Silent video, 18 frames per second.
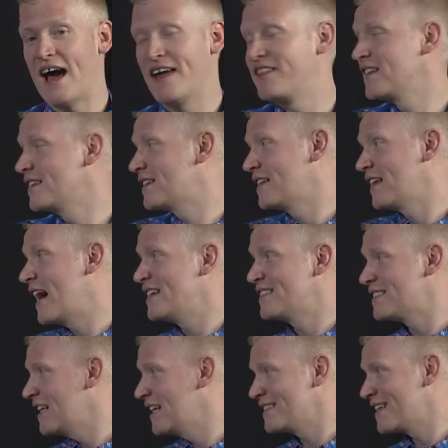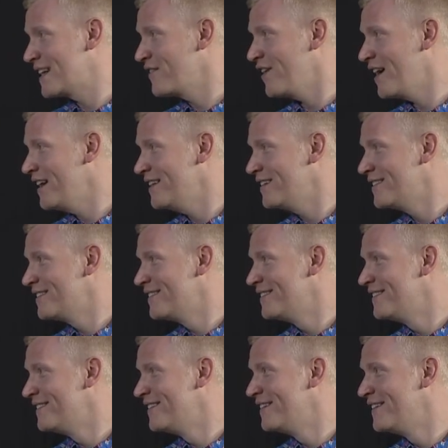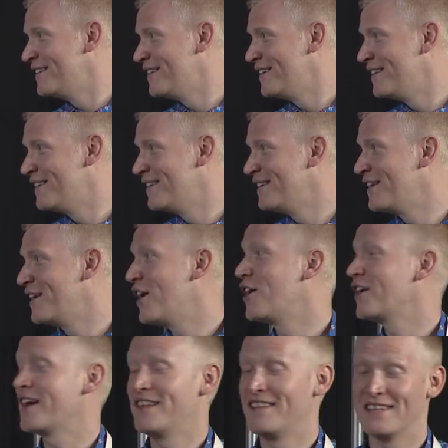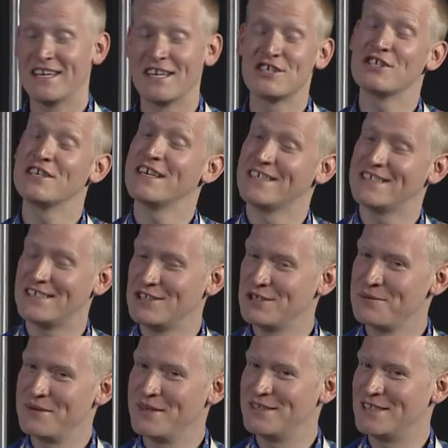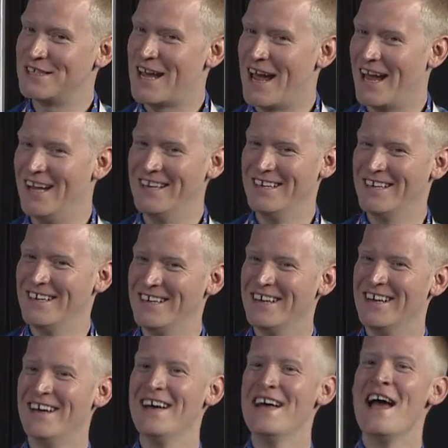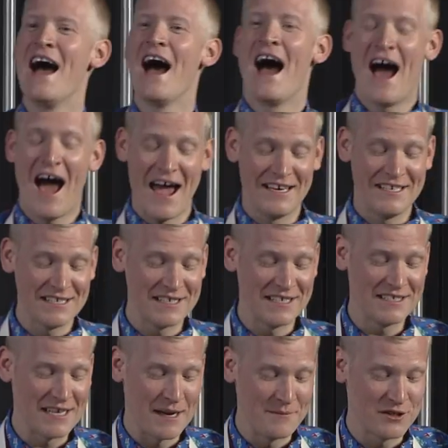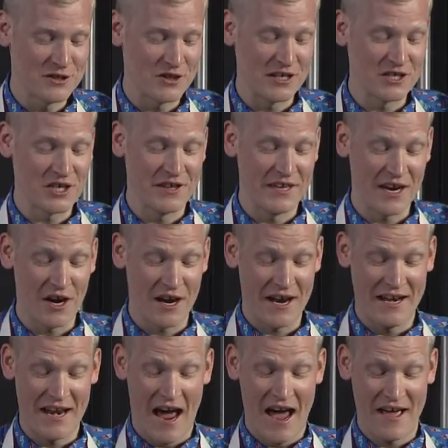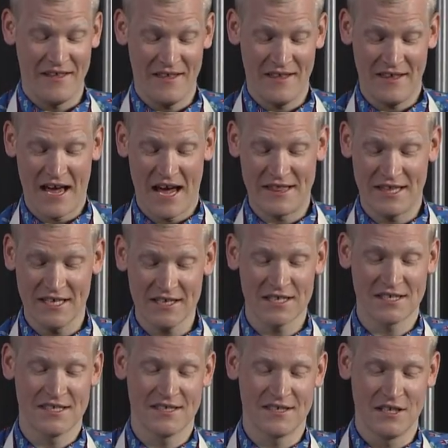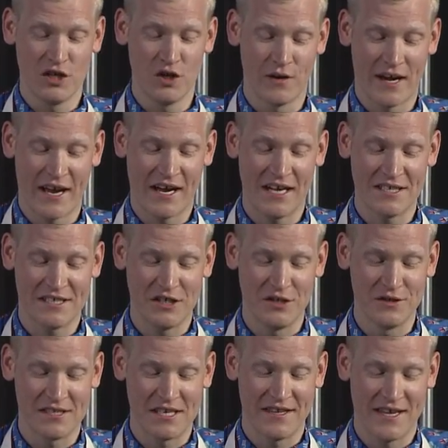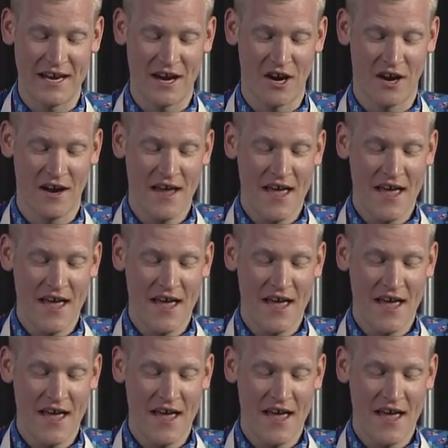think, did I say it right? Okay, the KitchenAid Senior PGA. I did a demonstration there, and I think this is new, and I got to use it there,